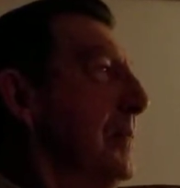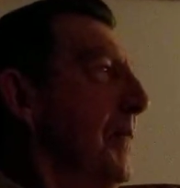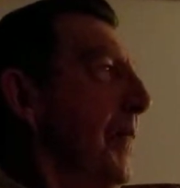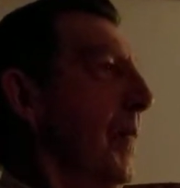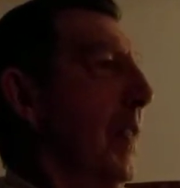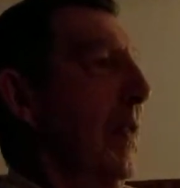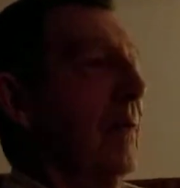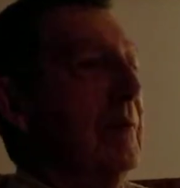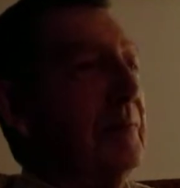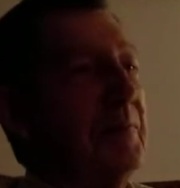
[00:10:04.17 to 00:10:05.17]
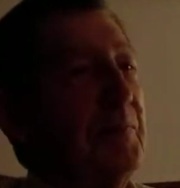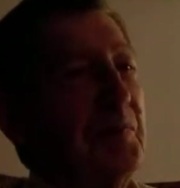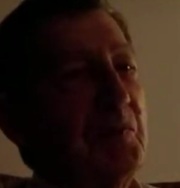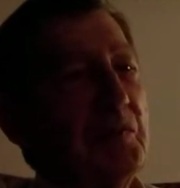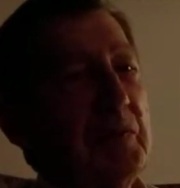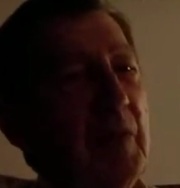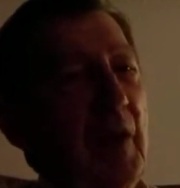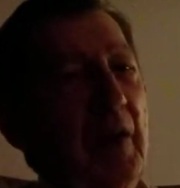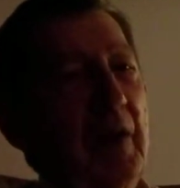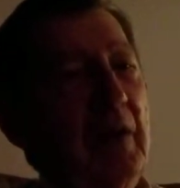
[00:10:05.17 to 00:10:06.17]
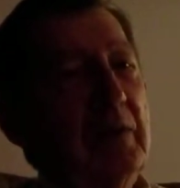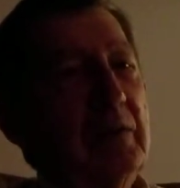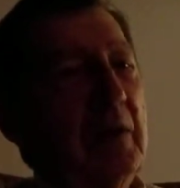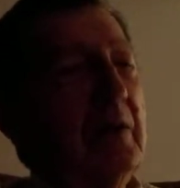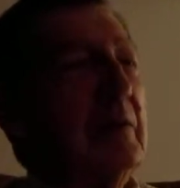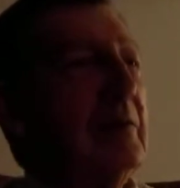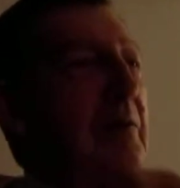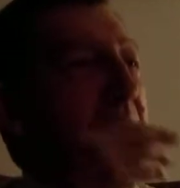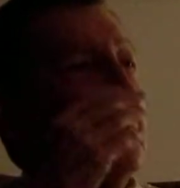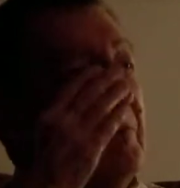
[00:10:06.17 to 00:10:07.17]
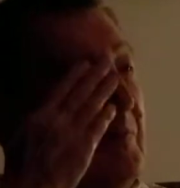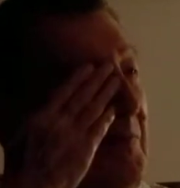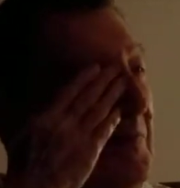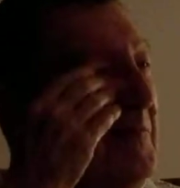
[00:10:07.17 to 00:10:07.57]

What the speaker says: he says, I'm no longer a mechanic, I'm working for the railroad.